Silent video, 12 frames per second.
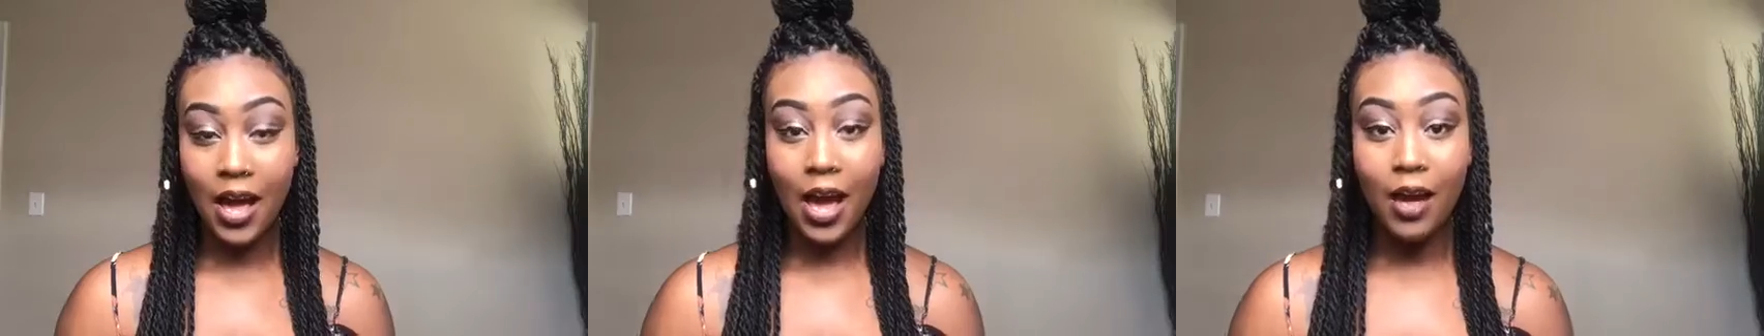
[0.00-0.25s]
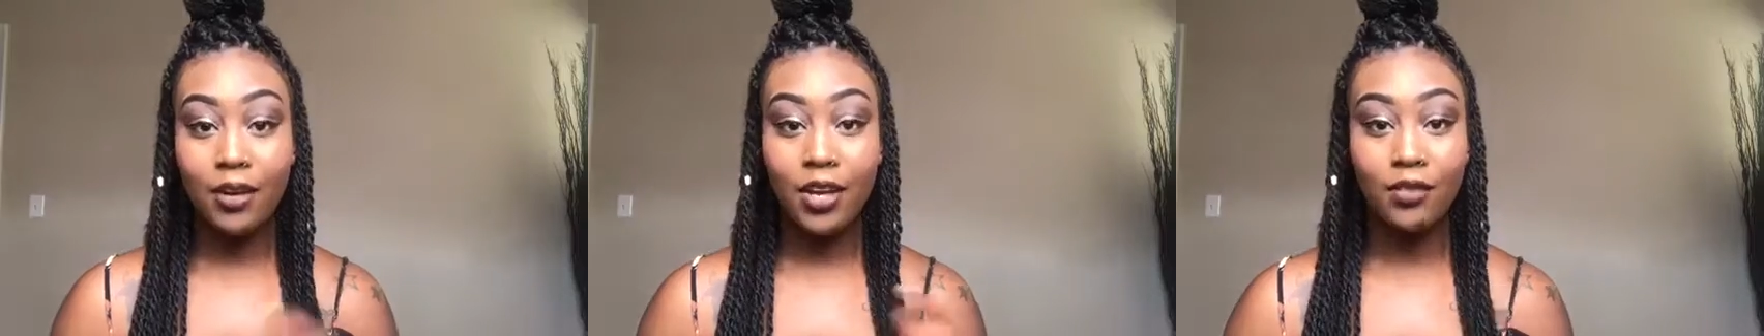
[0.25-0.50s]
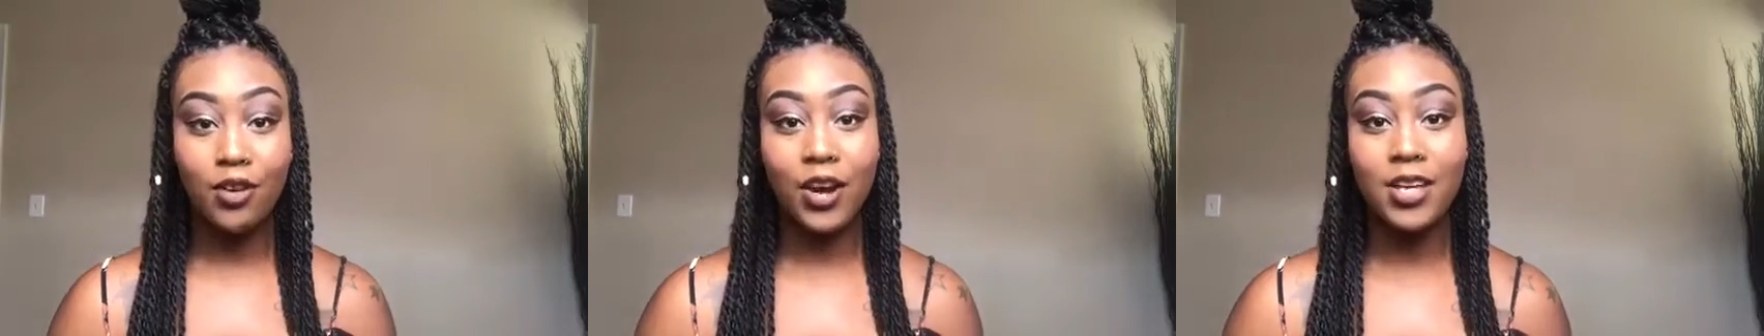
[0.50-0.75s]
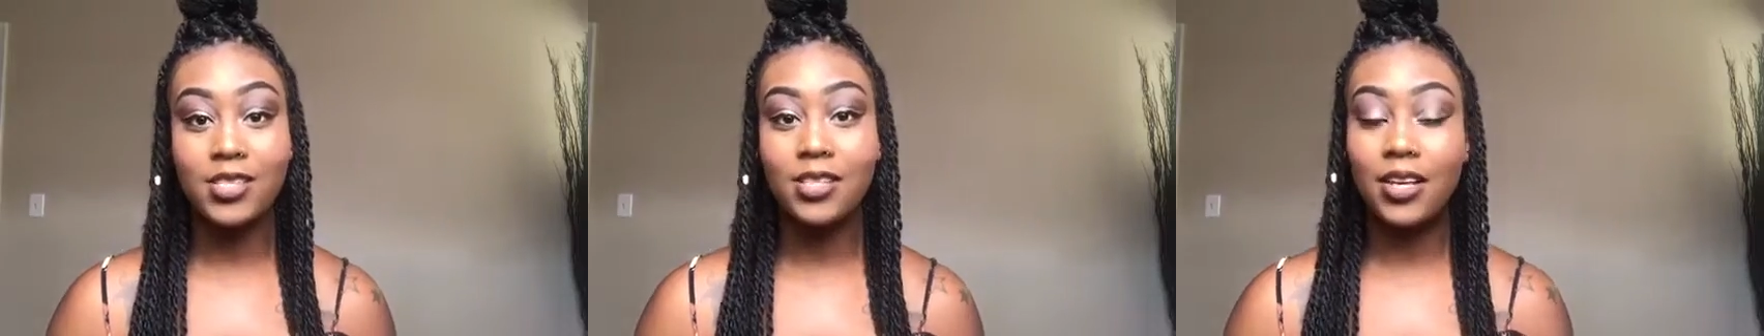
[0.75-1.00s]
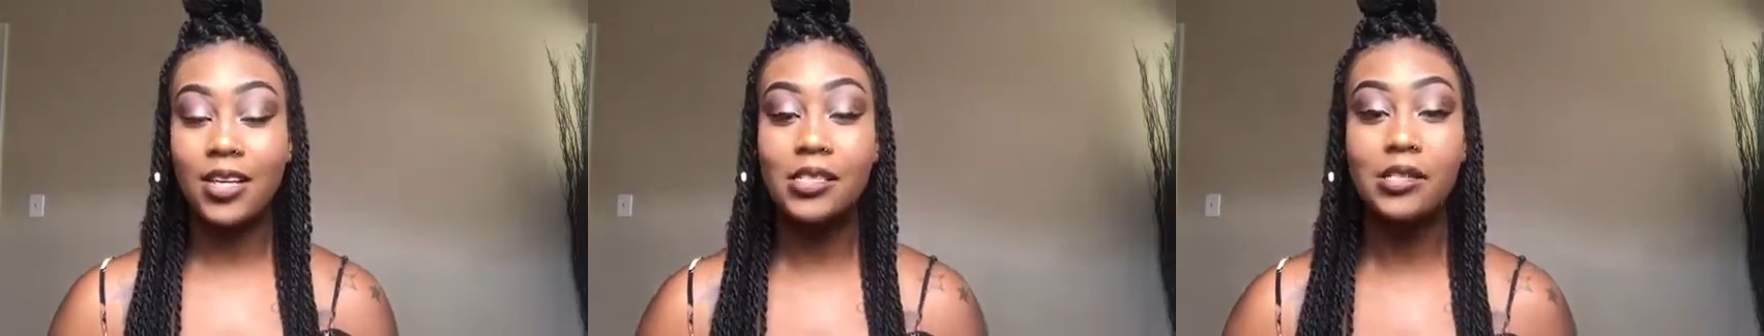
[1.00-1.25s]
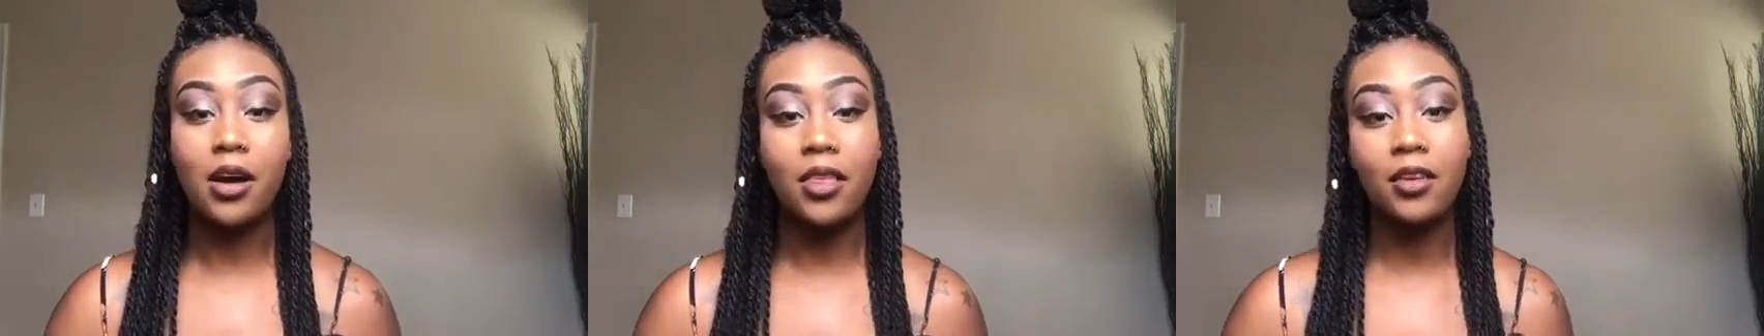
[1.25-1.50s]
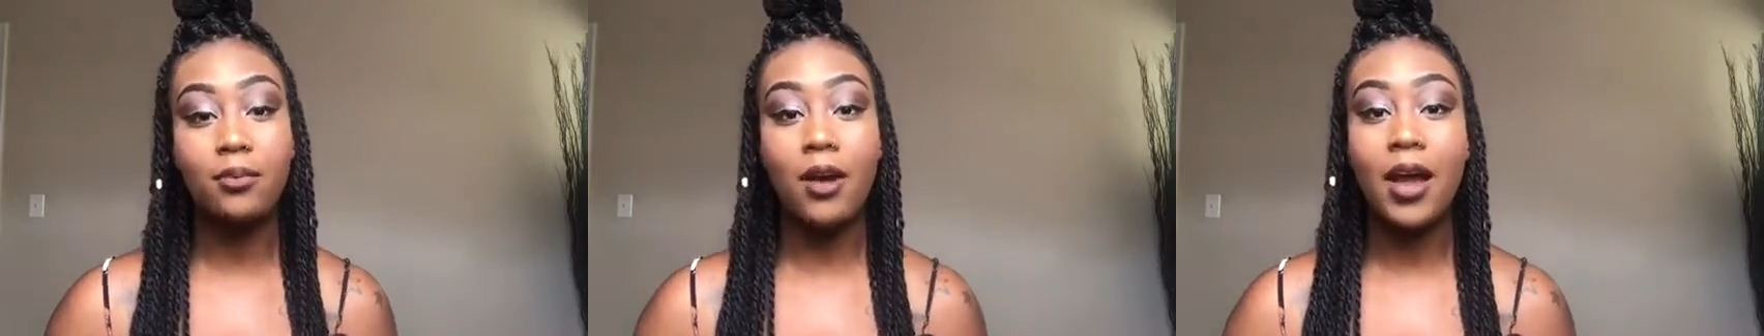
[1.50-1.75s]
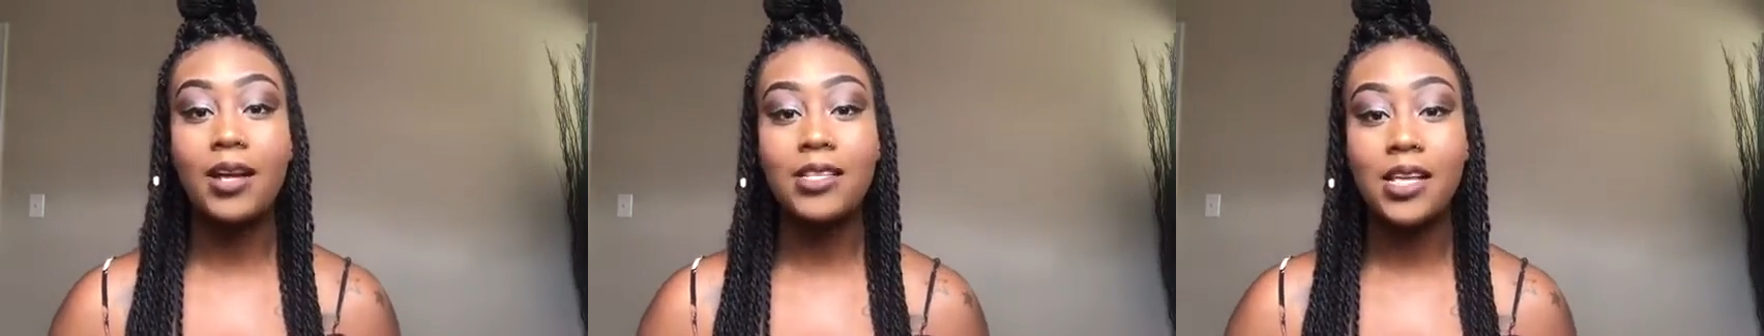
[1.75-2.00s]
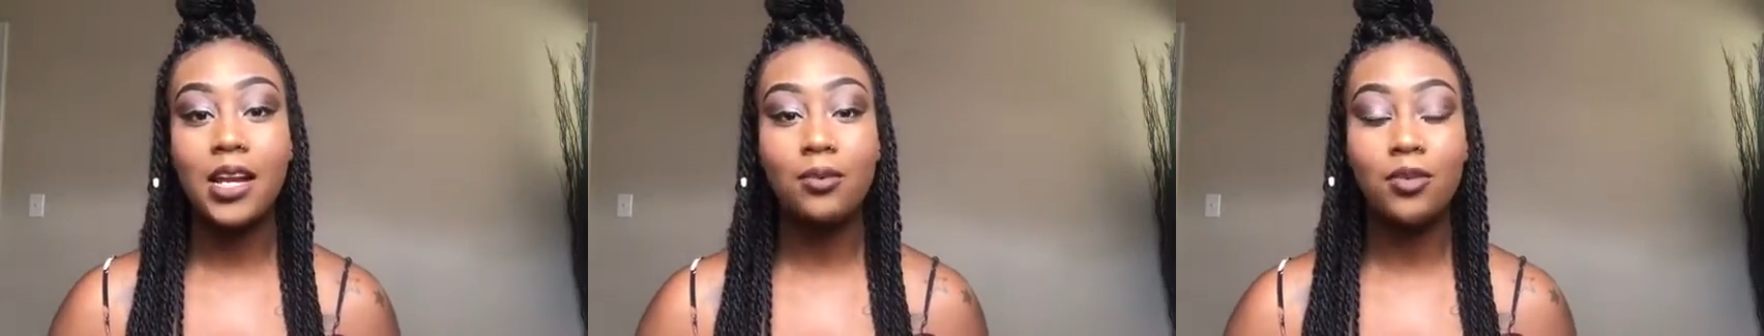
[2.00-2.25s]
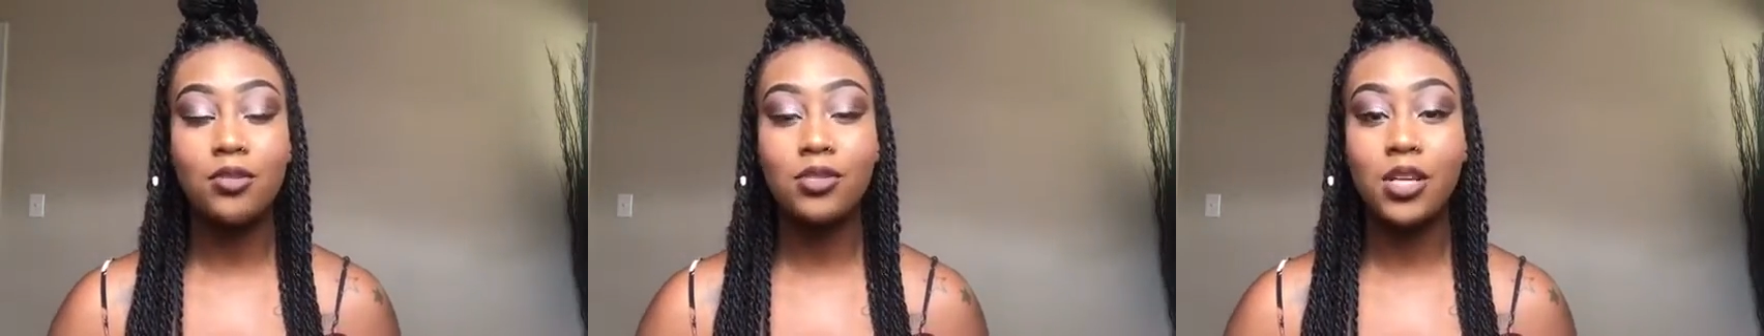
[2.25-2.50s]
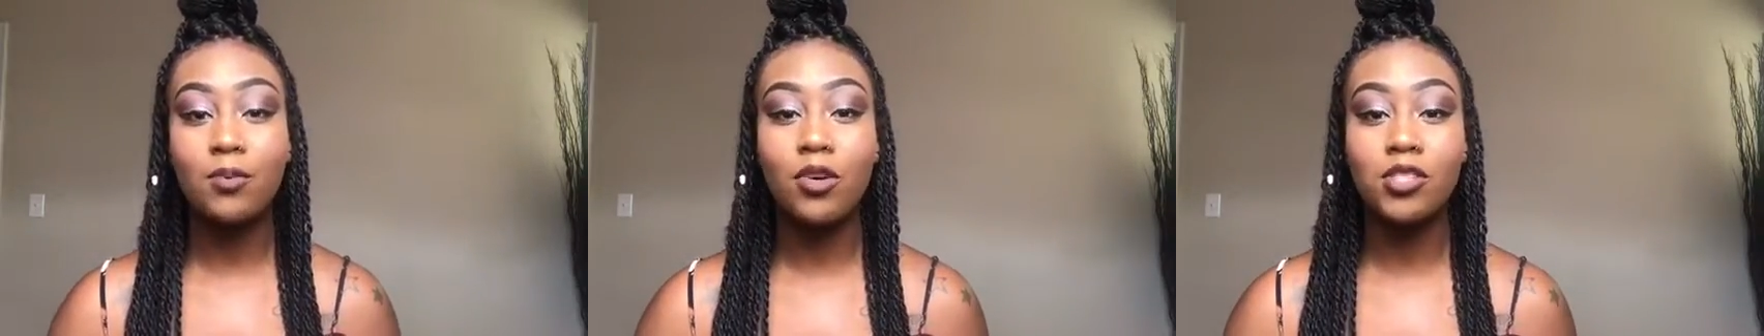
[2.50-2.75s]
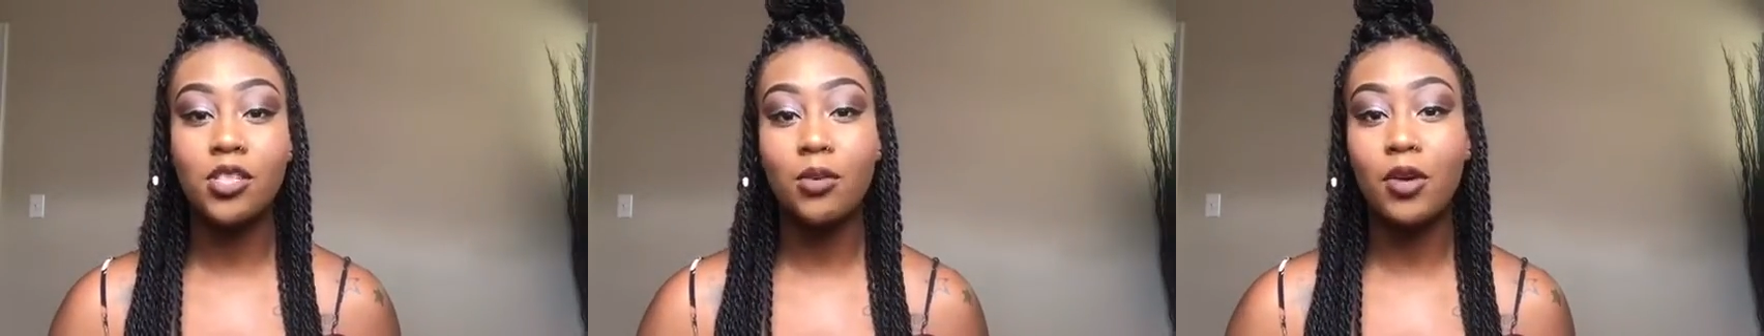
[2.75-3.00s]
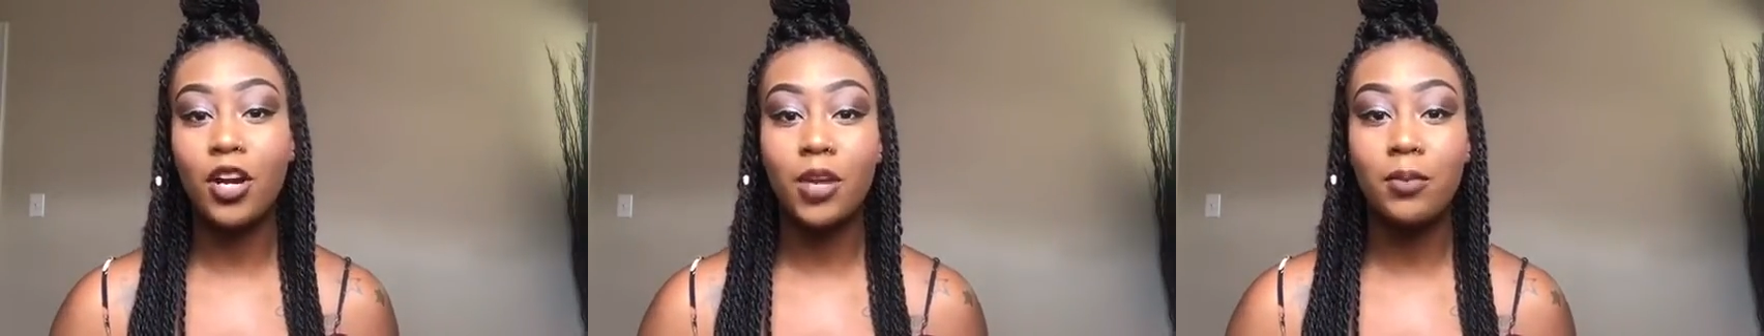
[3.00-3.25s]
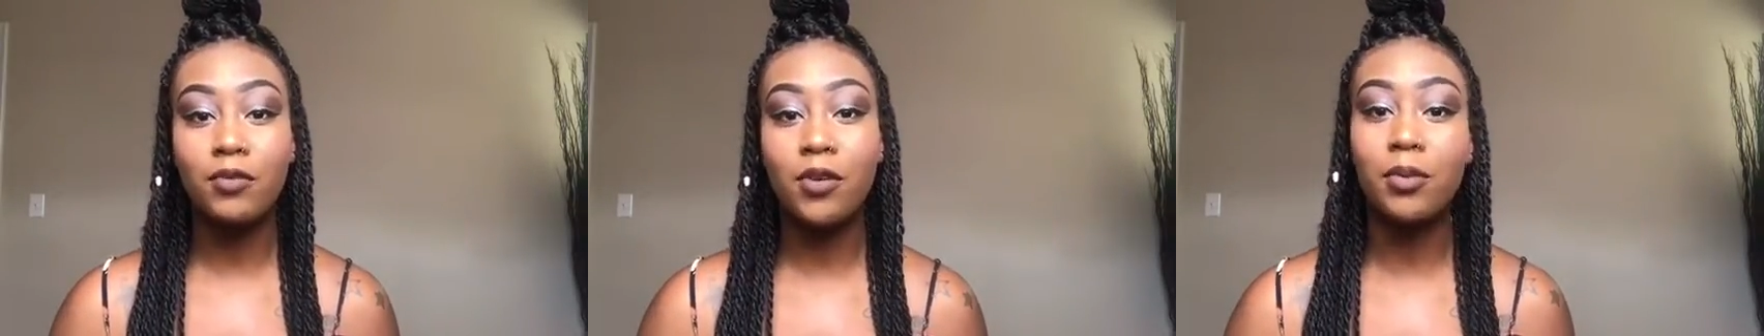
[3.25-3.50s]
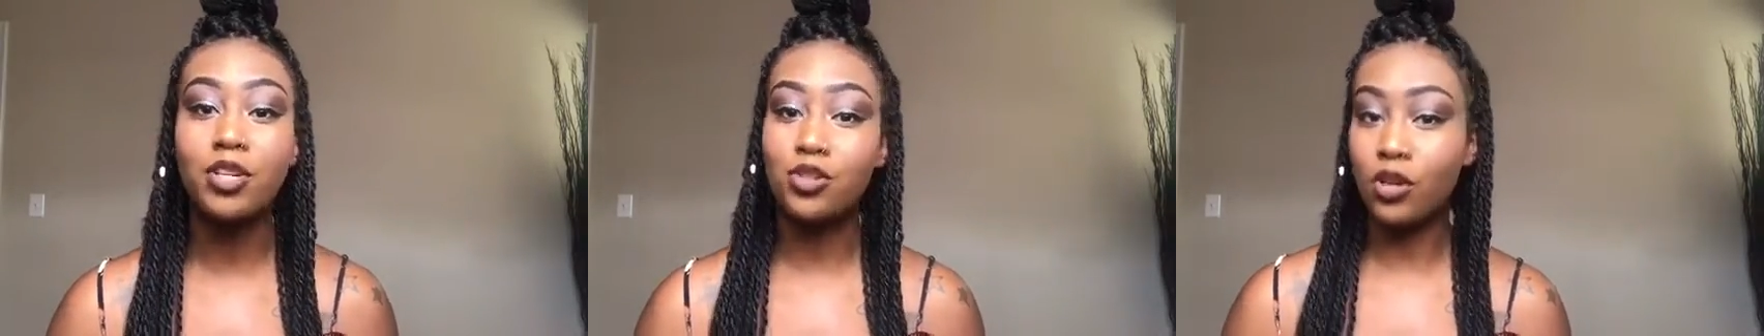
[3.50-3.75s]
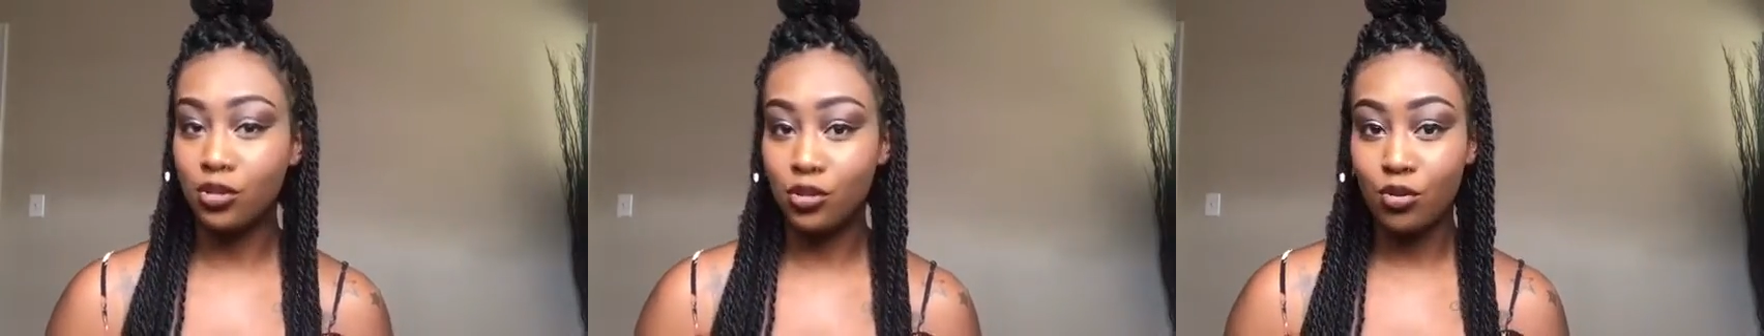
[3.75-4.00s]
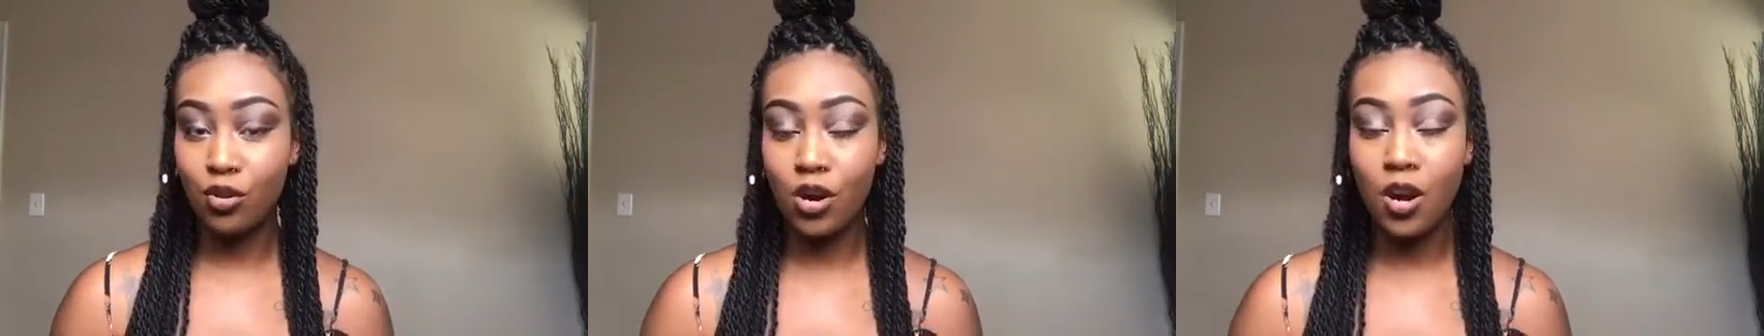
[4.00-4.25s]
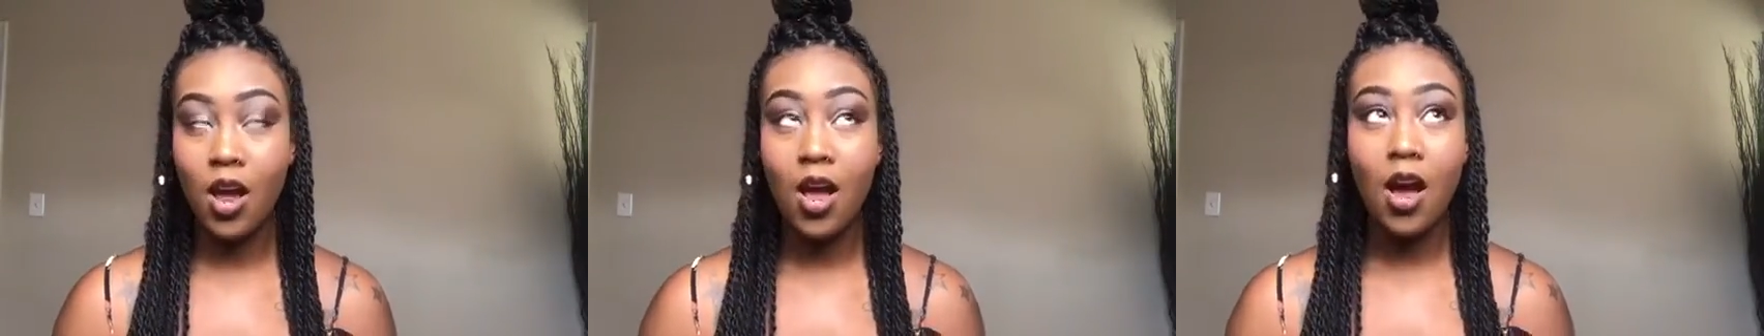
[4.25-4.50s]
I'll give you guys the links to all the products that I'm using. Most of them are going to be from the drugstore,